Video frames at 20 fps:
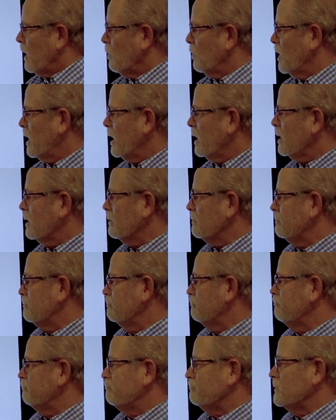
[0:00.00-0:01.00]
Well,
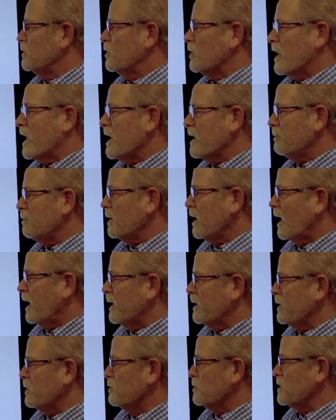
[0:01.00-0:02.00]
you can't
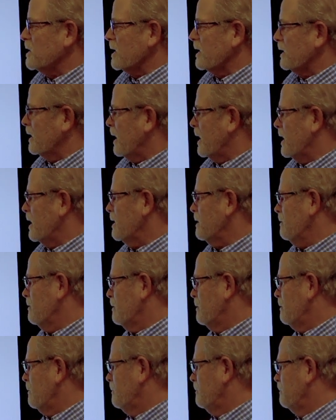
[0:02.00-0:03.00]
apply to UCLA.
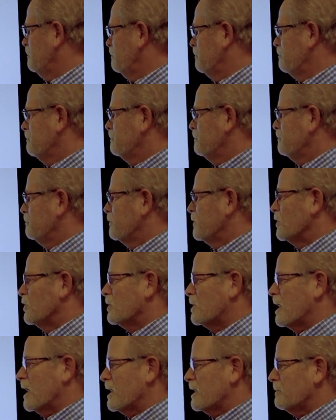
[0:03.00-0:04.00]

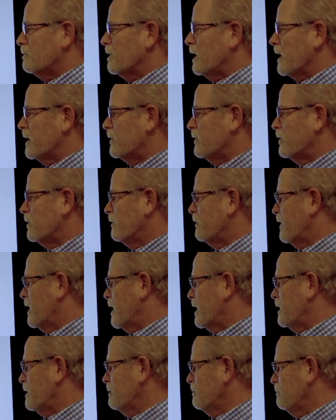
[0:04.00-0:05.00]
You can't apply to
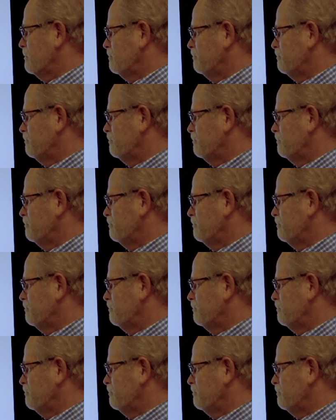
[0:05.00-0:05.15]
Irvine.